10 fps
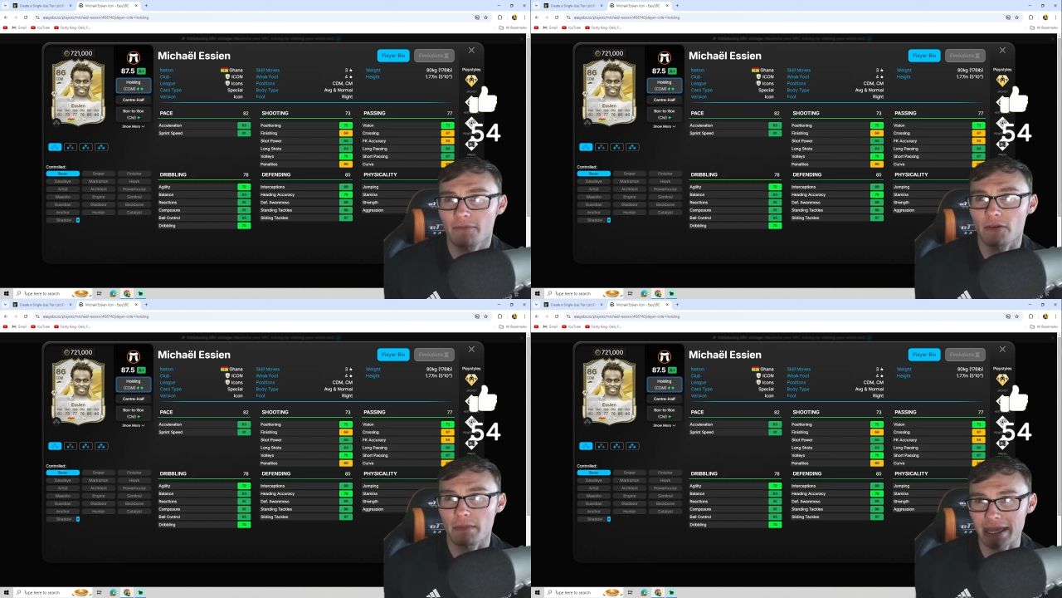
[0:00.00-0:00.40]

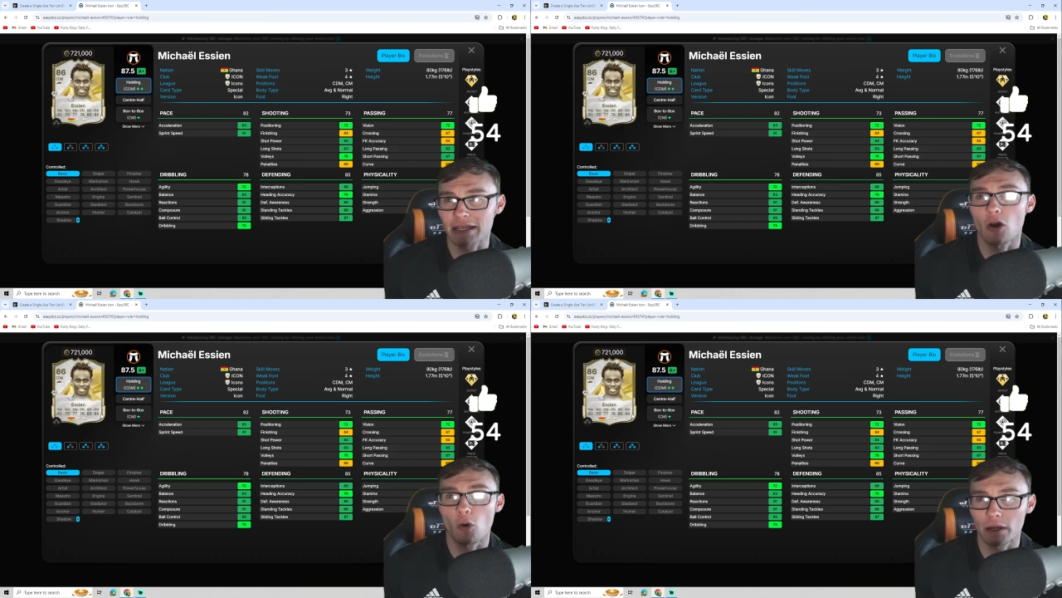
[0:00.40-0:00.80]
For me,
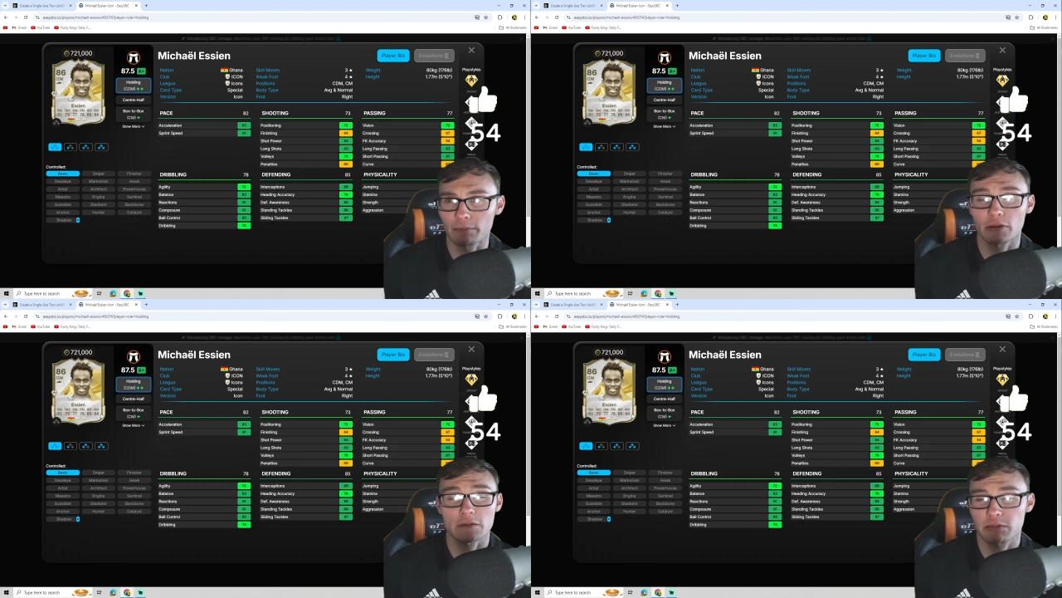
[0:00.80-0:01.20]
the
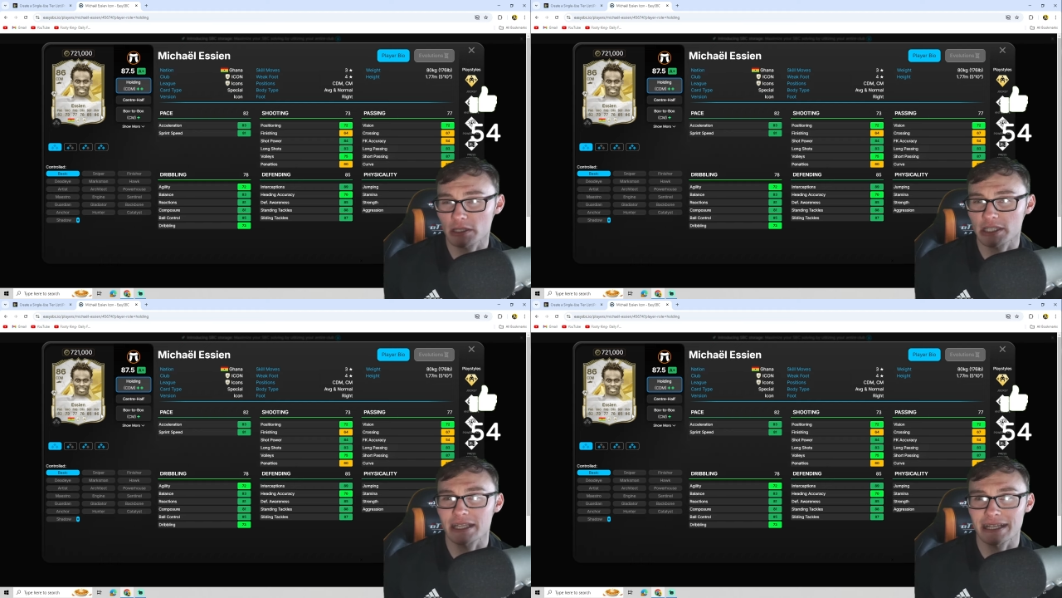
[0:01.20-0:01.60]
holding plus
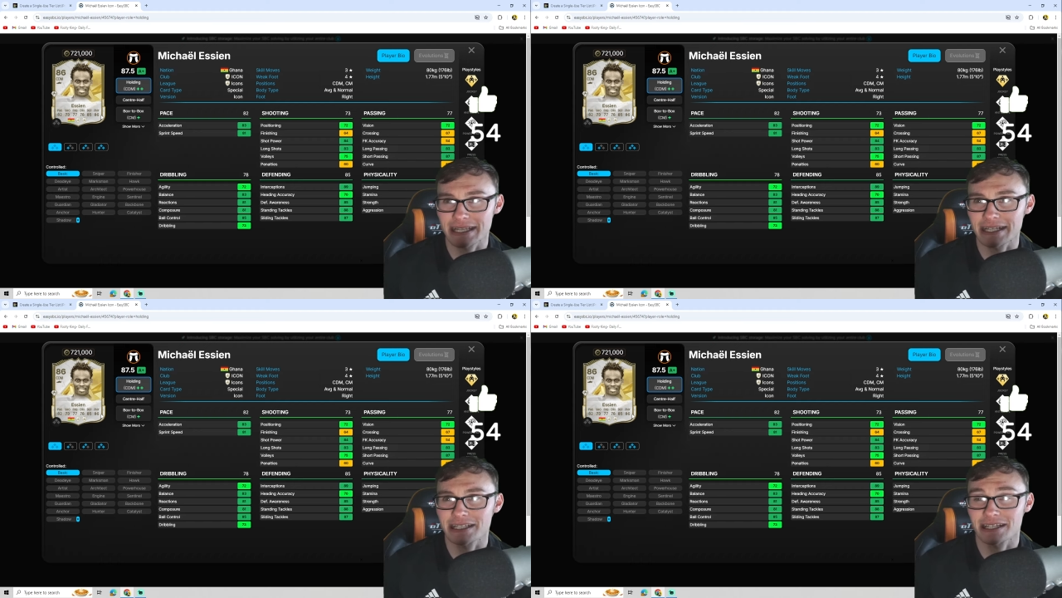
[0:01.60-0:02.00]

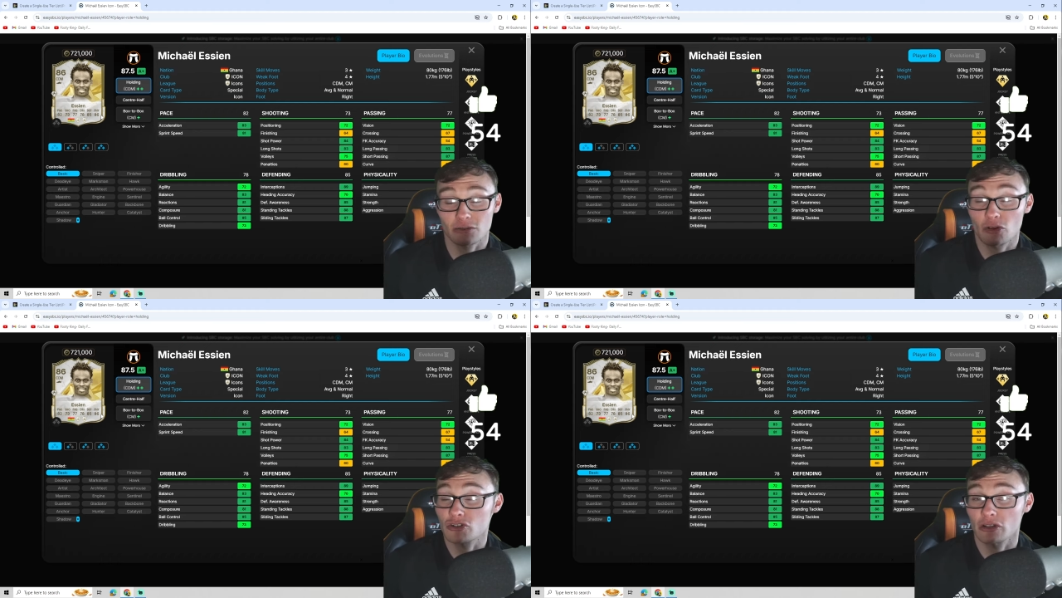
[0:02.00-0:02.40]
is
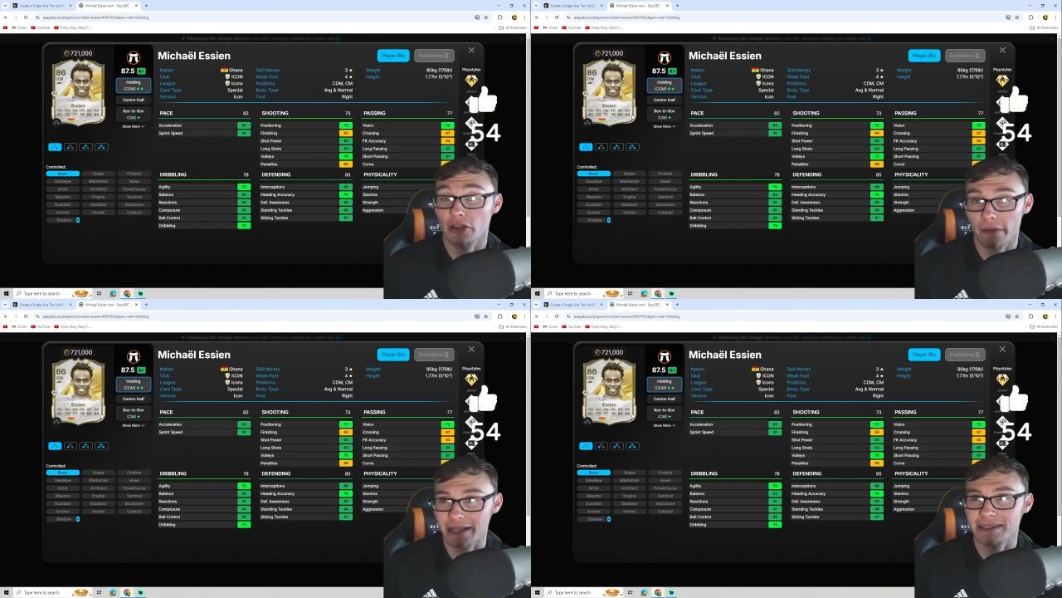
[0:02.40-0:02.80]
crucial
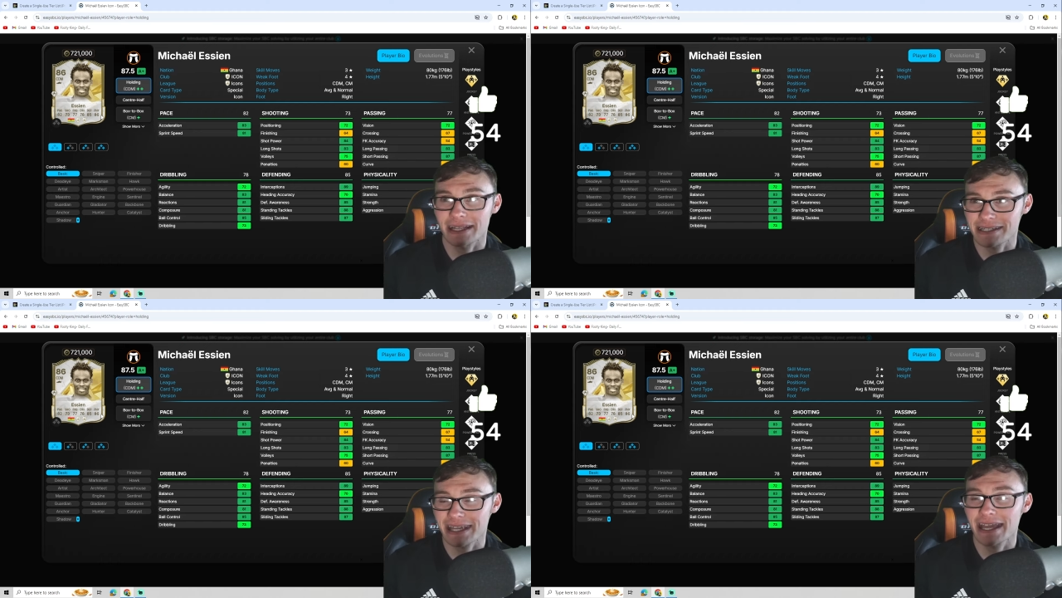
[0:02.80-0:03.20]
there.
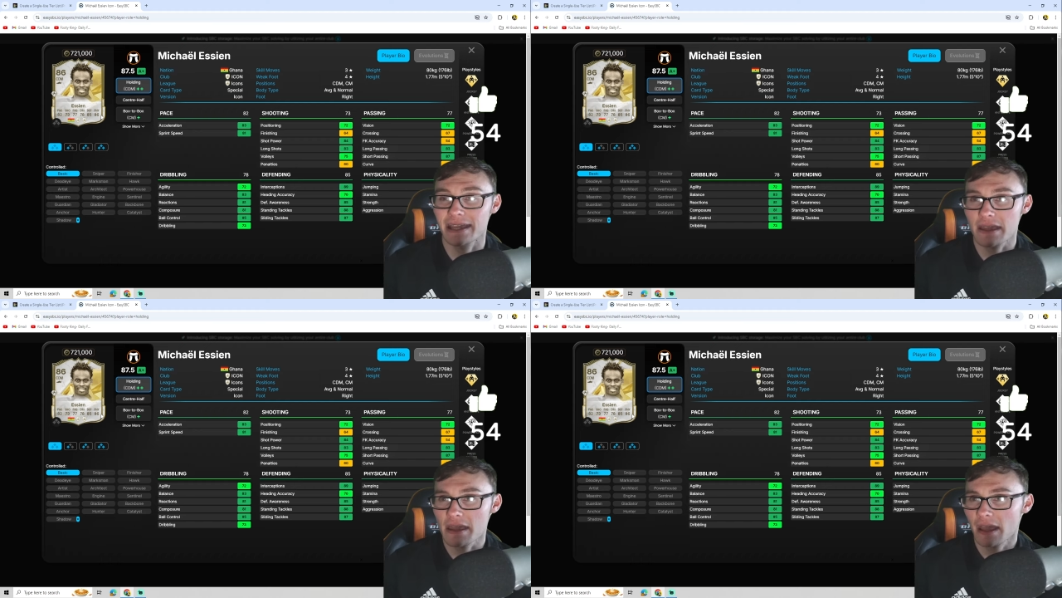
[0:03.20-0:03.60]
That is key.